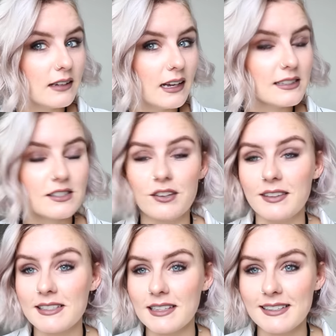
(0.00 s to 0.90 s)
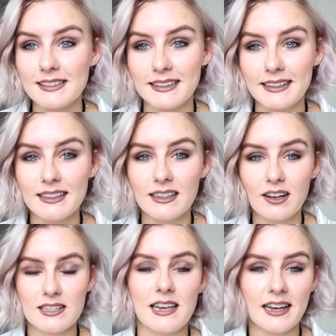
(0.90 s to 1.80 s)
And so this is the
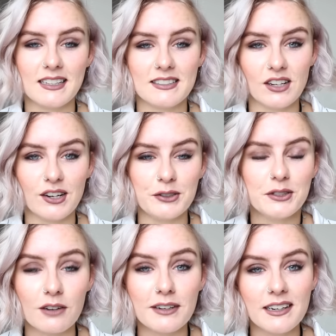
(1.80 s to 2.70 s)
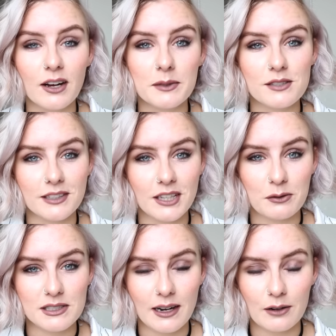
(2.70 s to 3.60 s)
last hairstyle. I really hope this
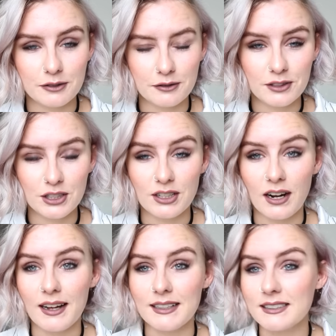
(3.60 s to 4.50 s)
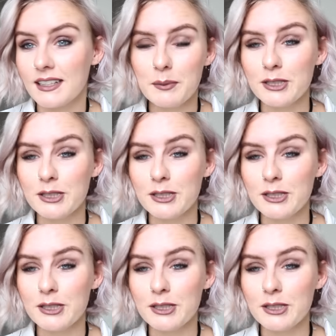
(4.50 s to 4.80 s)
video was helpful for you guys.